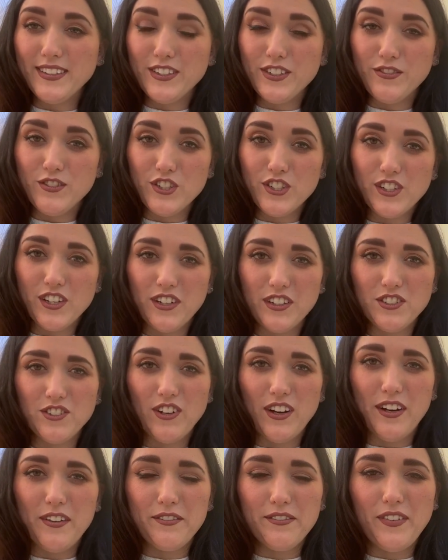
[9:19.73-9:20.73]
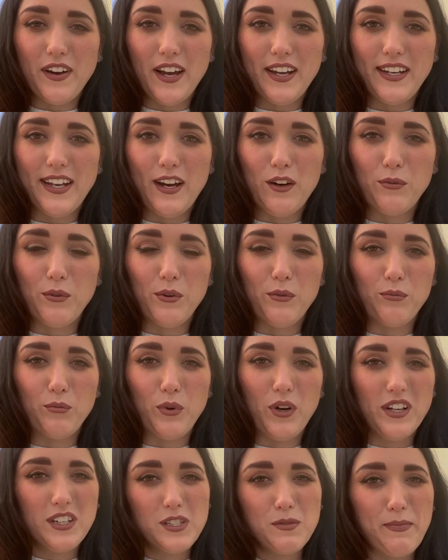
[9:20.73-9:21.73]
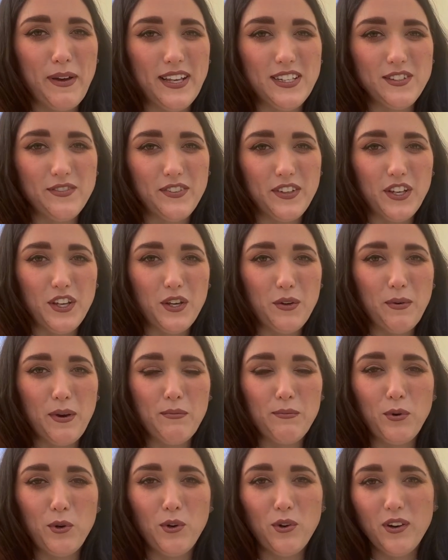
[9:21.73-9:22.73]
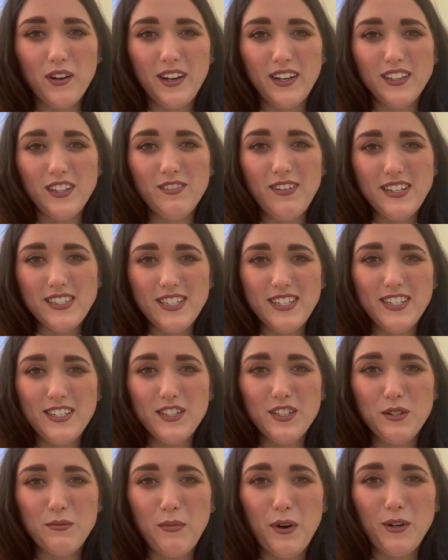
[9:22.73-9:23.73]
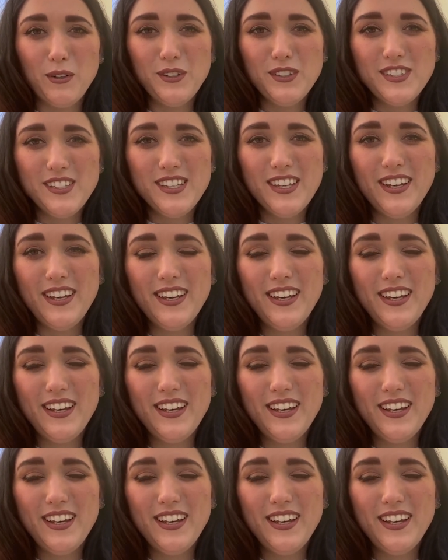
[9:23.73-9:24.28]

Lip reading: You've just got to try and find out what works best for you when pouring the resin into the molds.